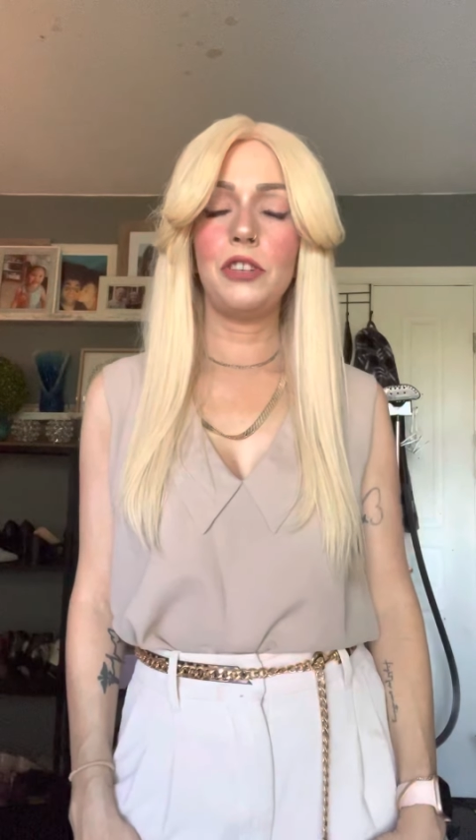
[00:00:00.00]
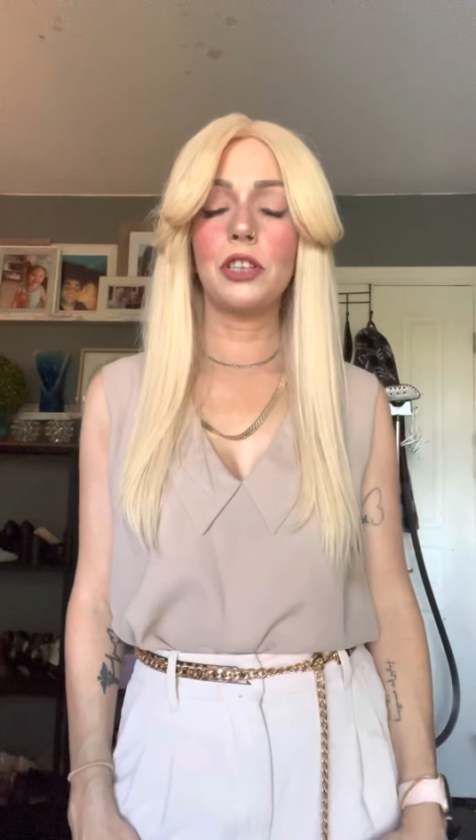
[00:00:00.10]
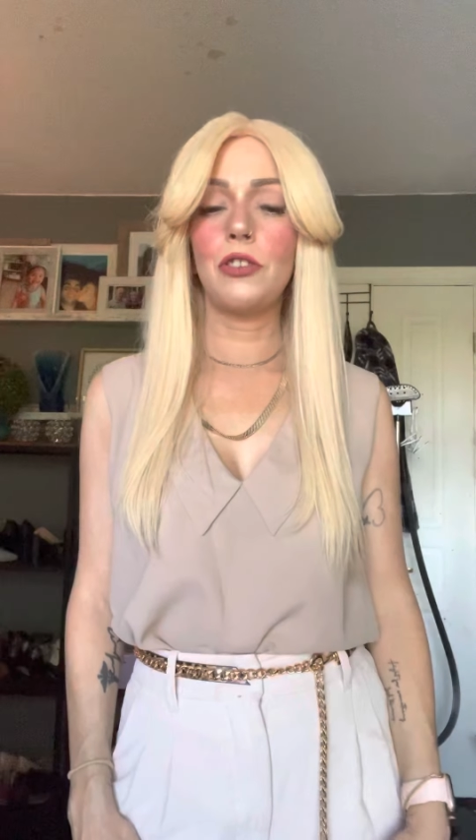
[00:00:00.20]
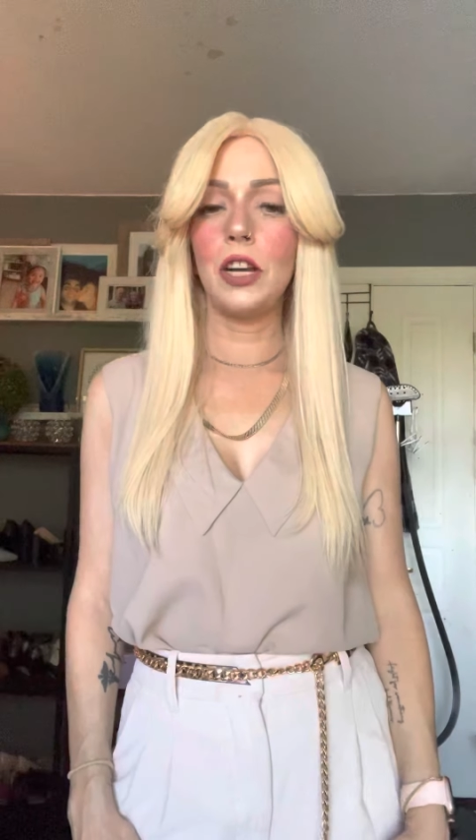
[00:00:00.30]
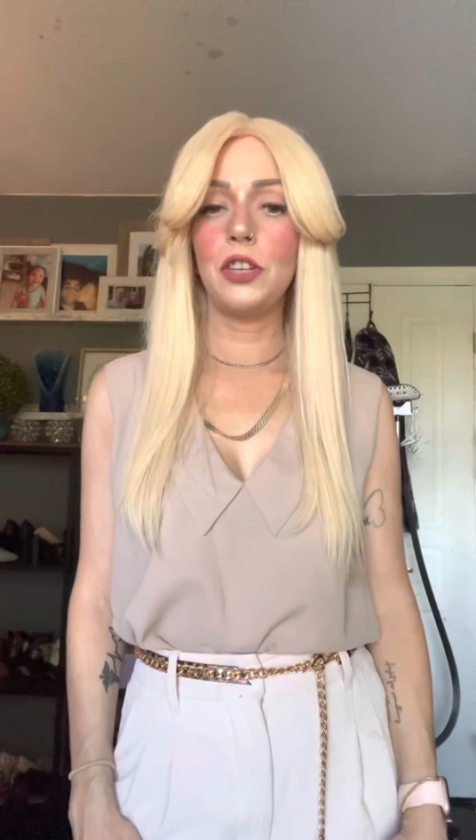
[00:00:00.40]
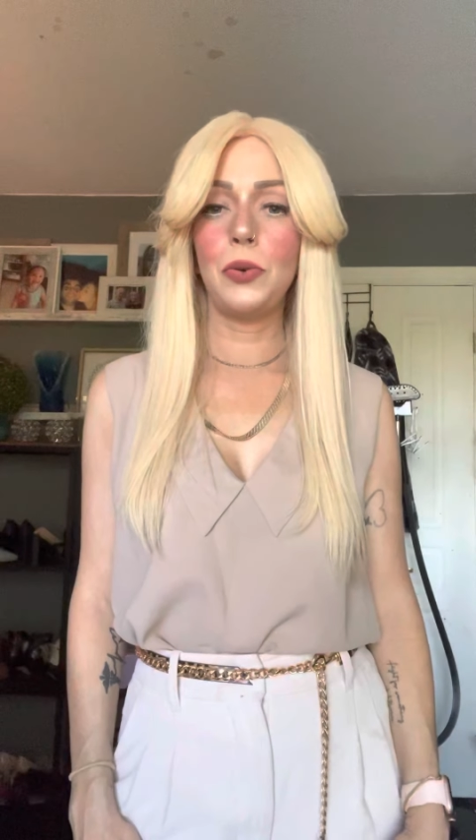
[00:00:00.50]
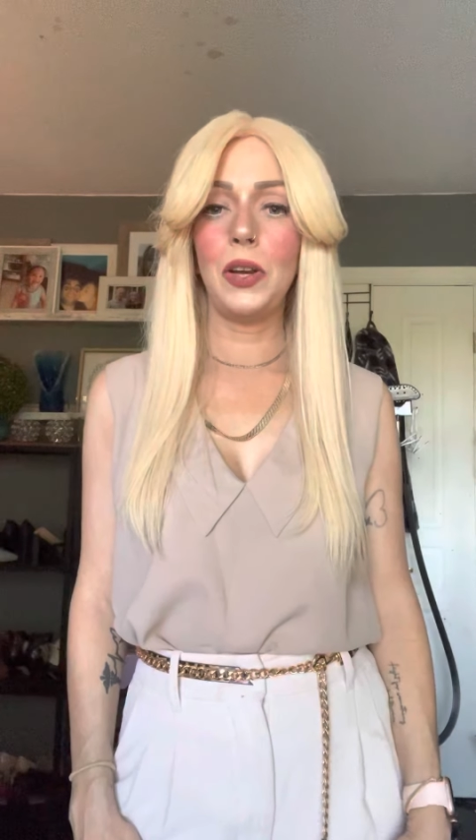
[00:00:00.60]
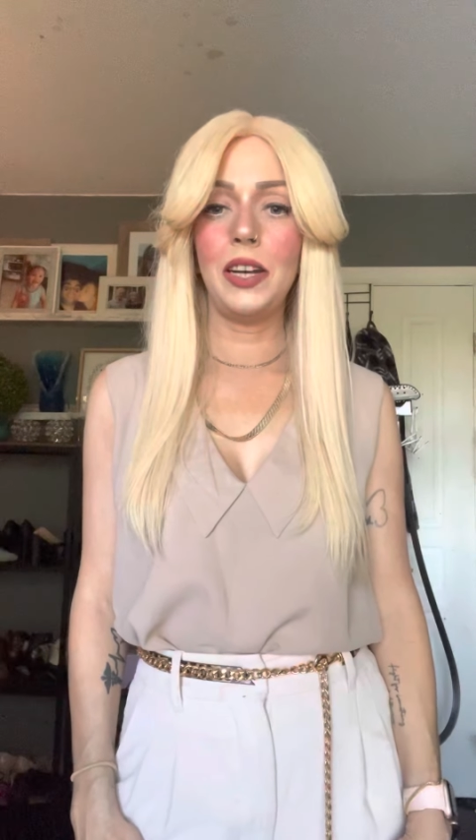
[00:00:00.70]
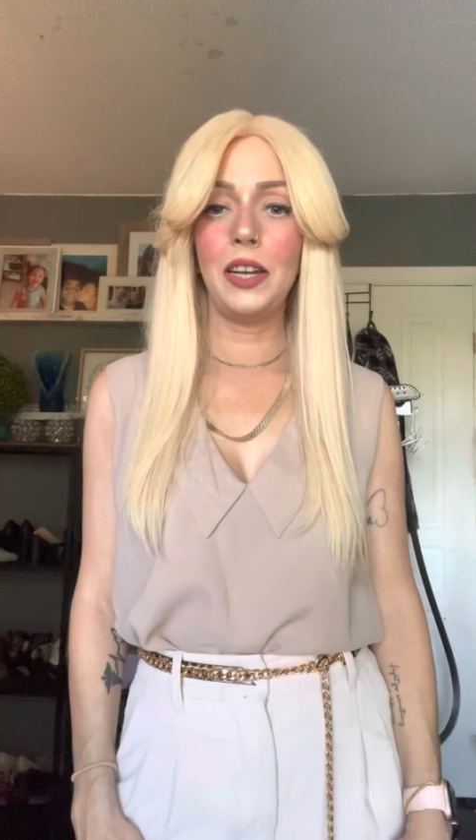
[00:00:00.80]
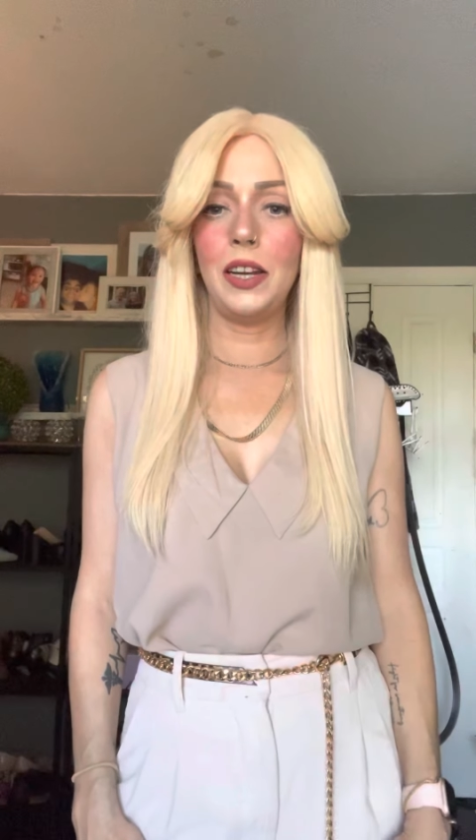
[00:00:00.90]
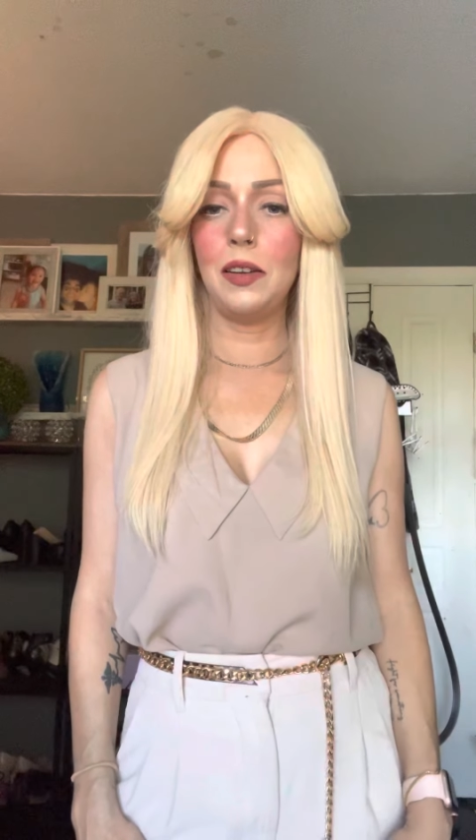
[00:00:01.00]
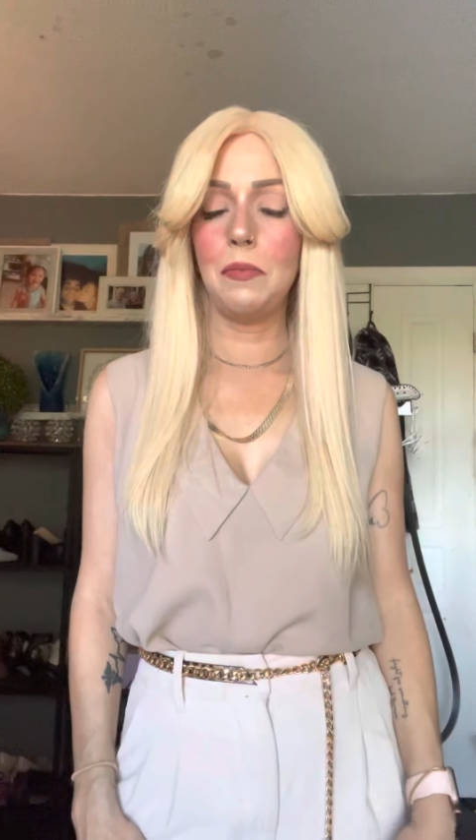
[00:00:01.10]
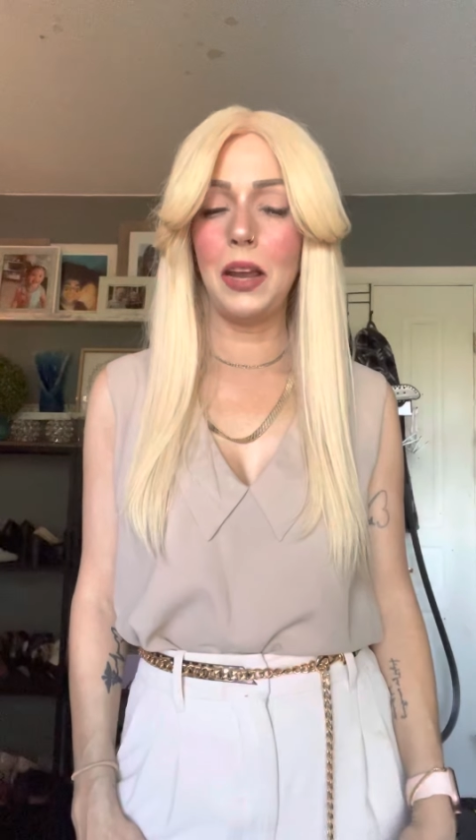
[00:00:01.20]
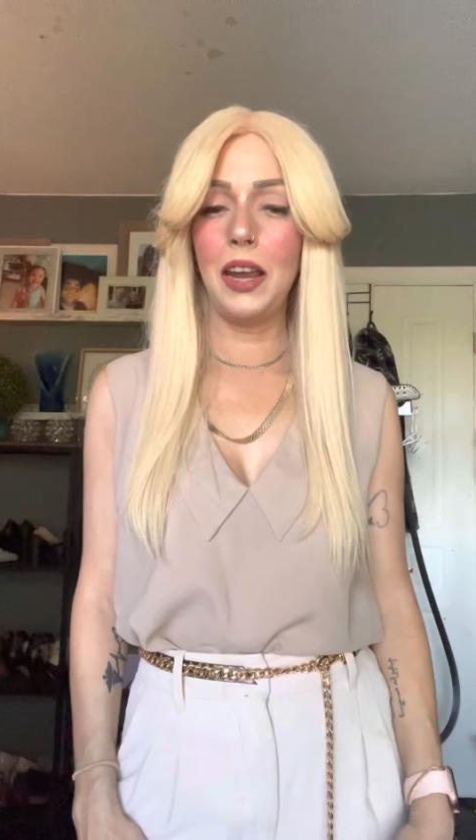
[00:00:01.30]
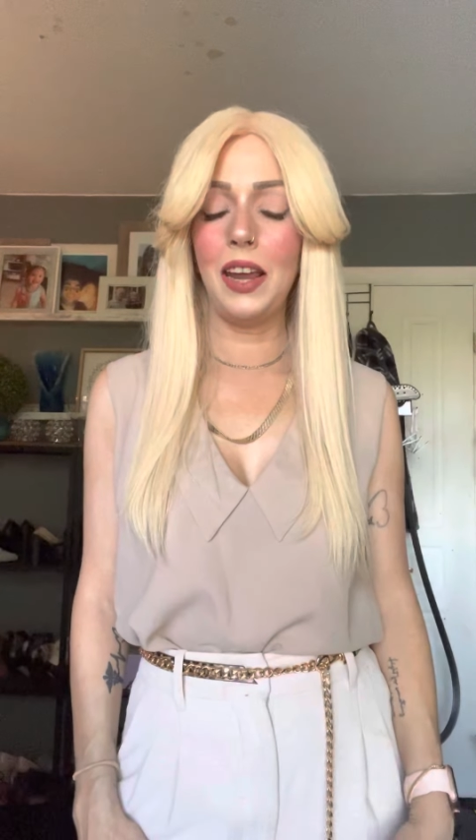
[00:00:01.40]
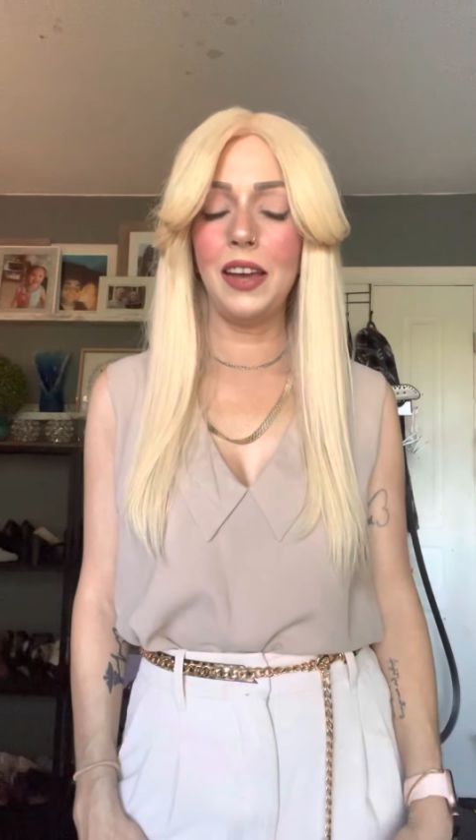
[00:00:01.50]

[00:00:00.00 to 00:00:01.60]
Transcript: just graduated in May